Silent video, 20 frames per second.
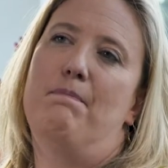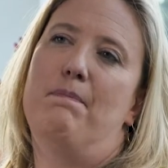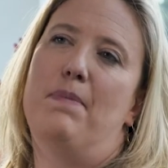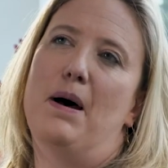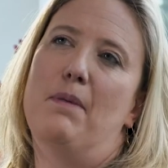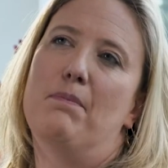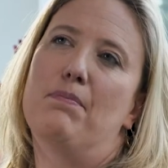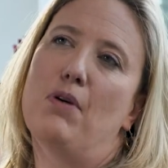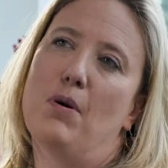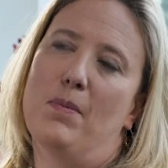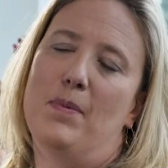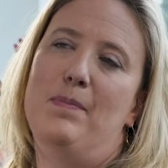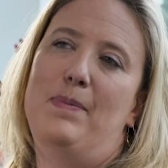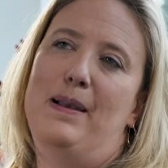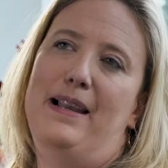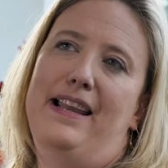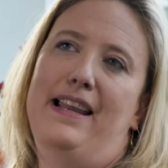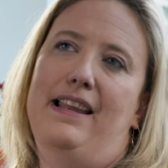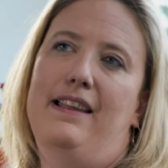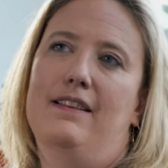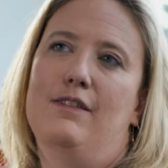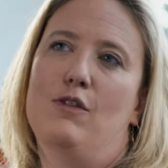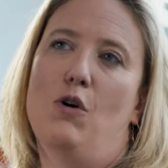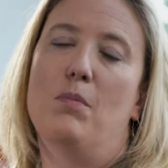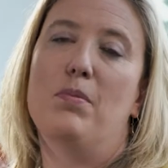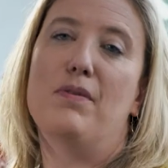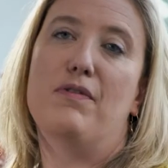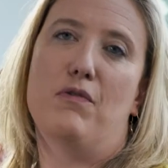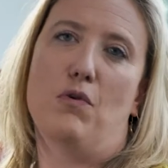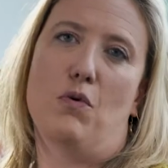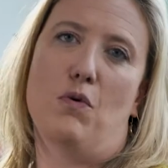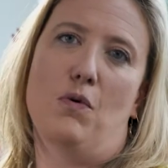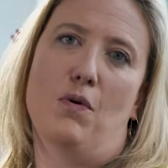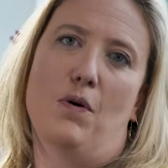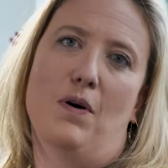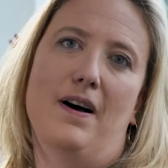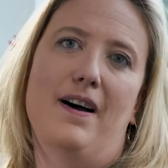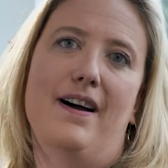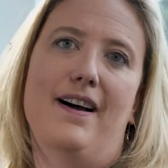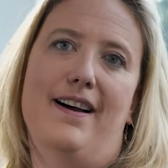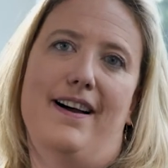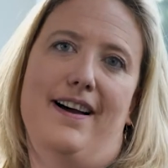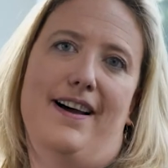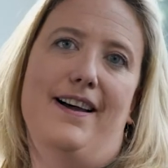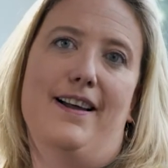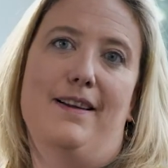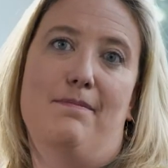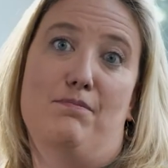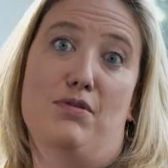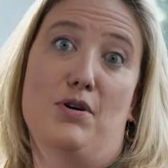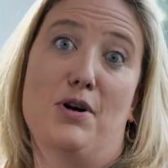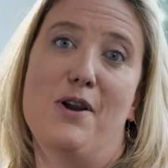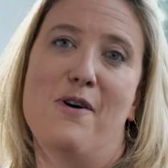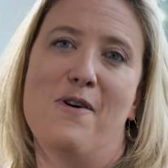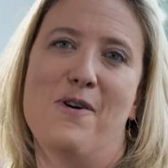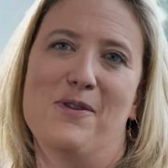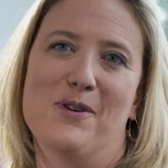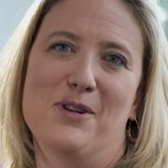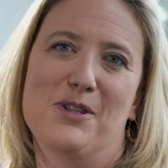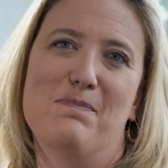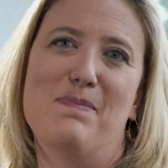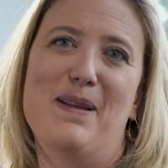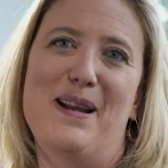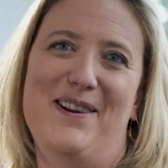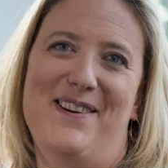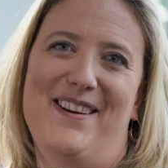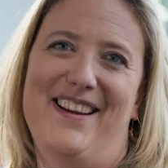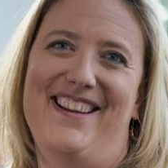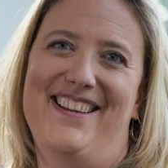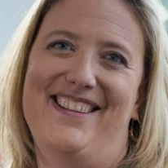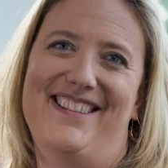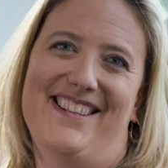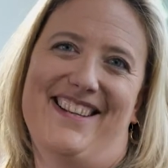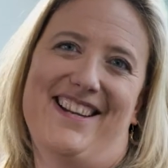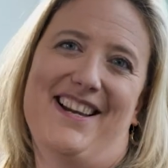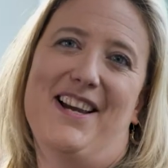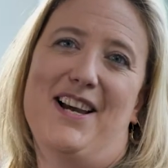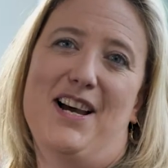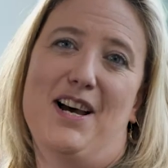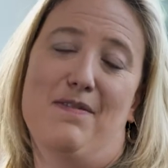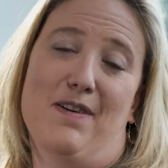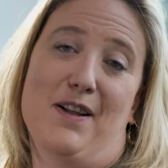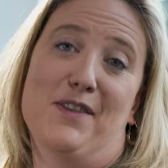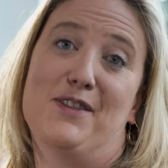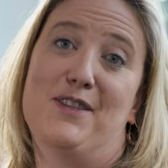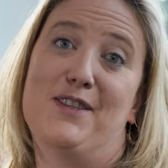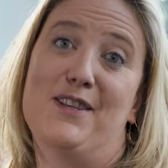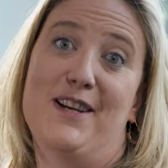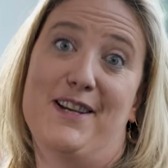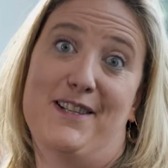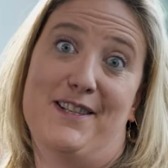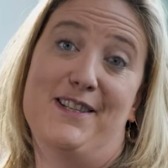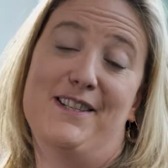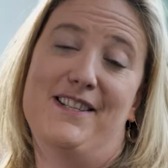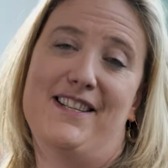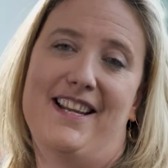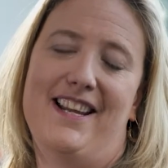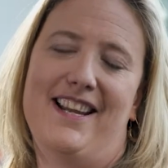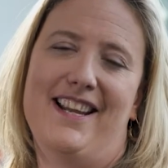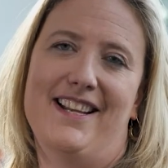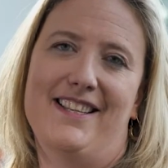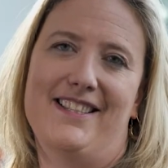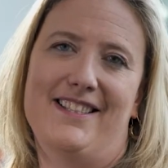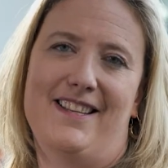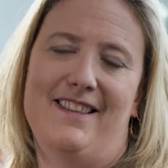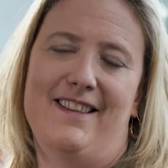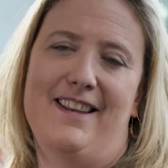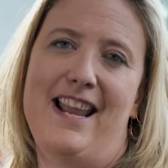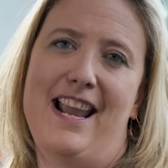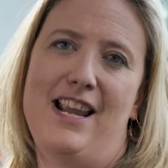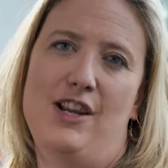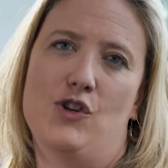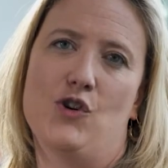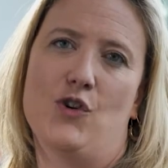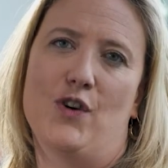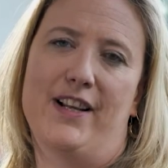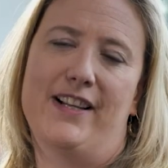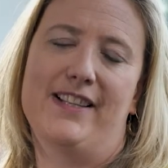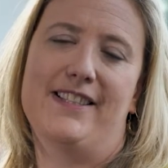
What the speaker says: but probably not before a prolonged period of uncertainty as to the nature and